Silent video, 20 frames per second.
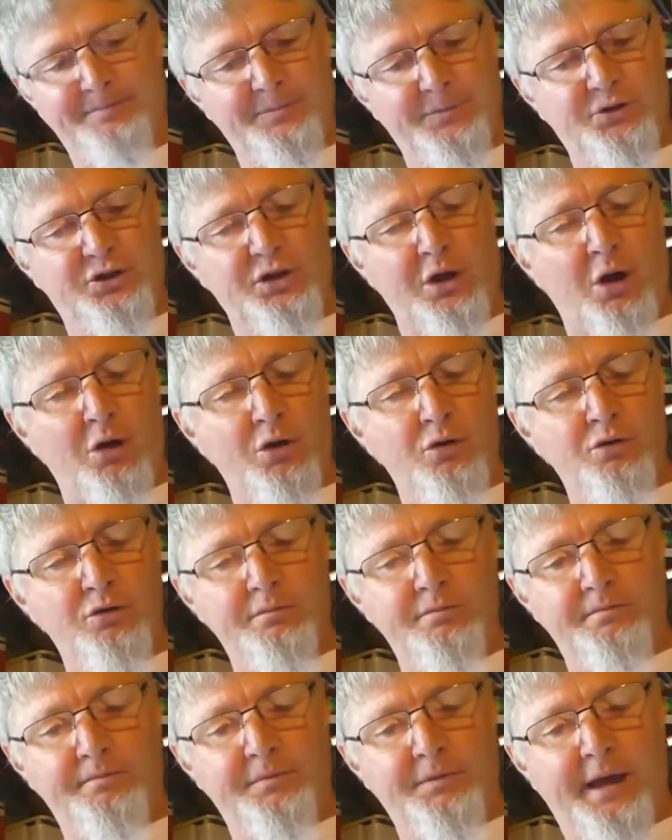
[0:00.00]

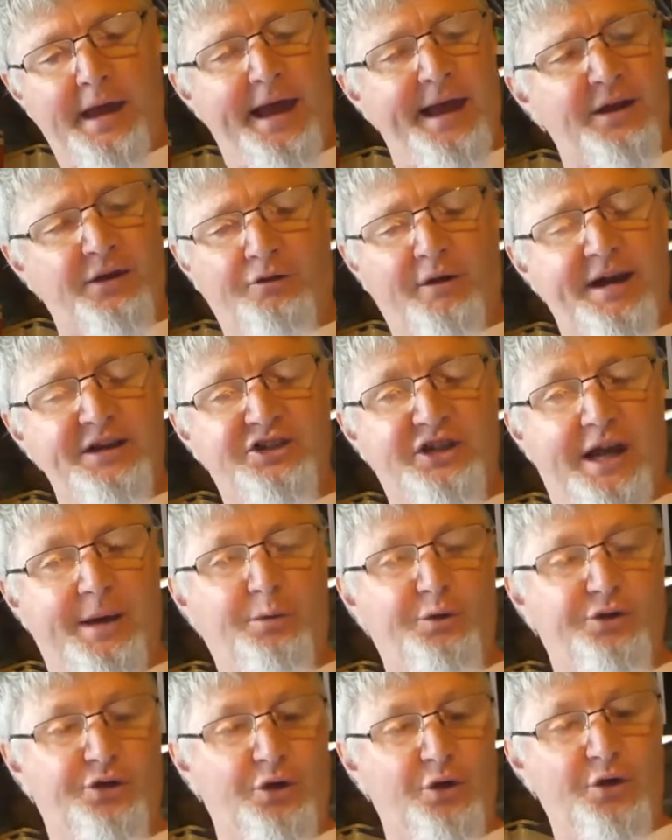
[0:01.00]
So had a great chat
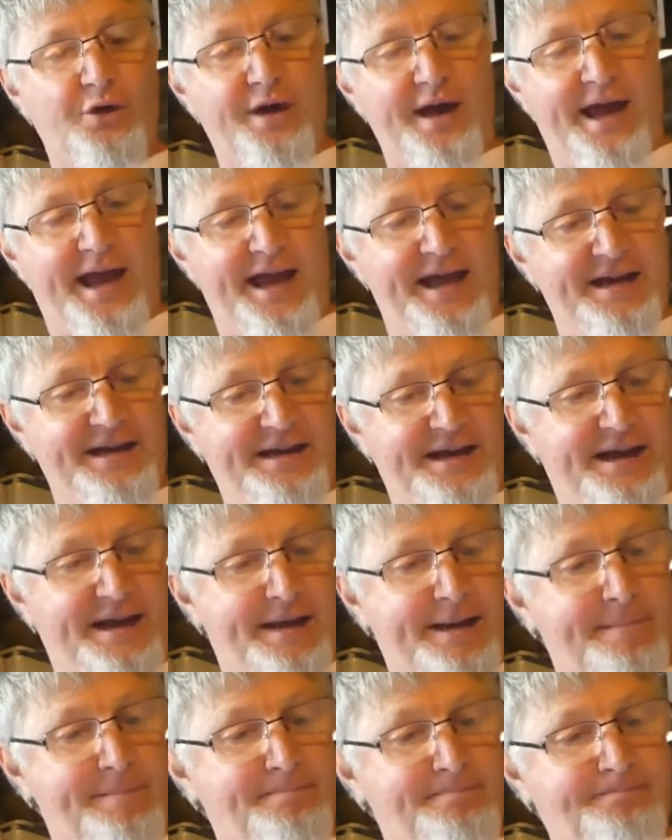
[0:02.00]
with her
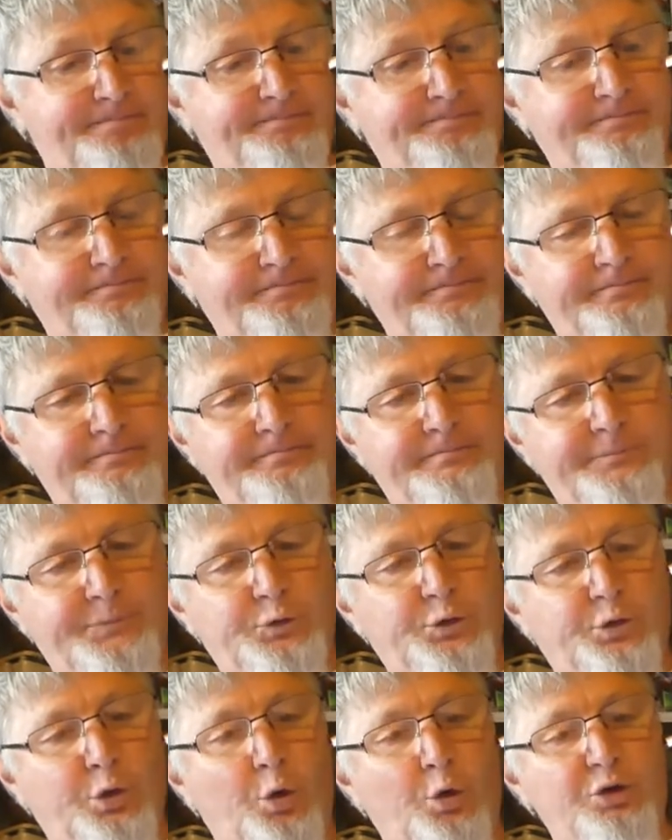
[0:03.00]
and
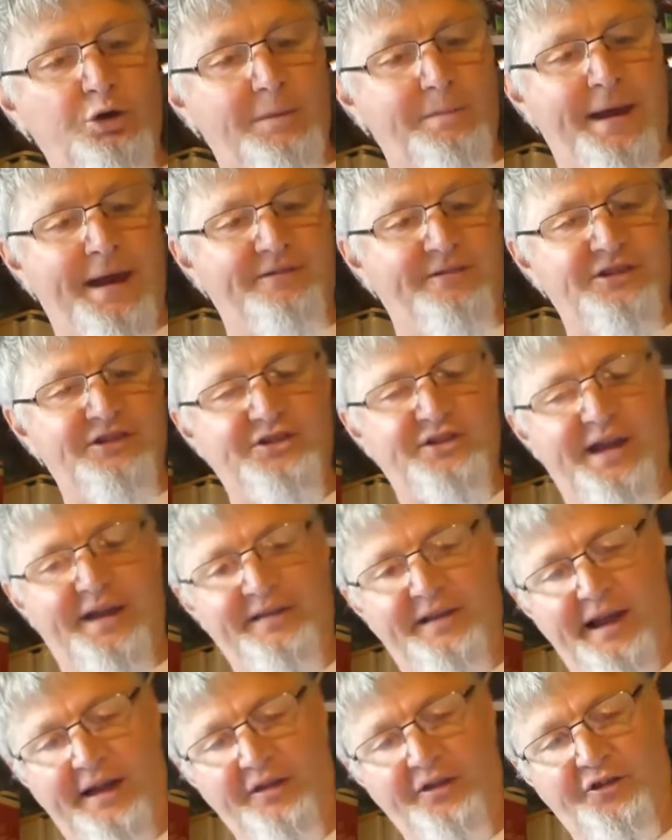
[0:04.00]
talked about this, that
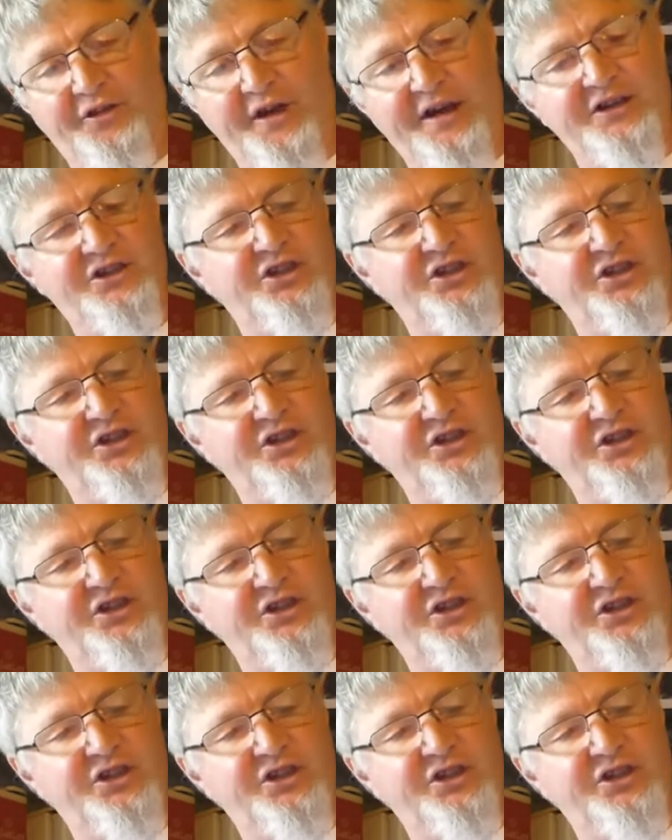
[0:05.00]
and the other thing.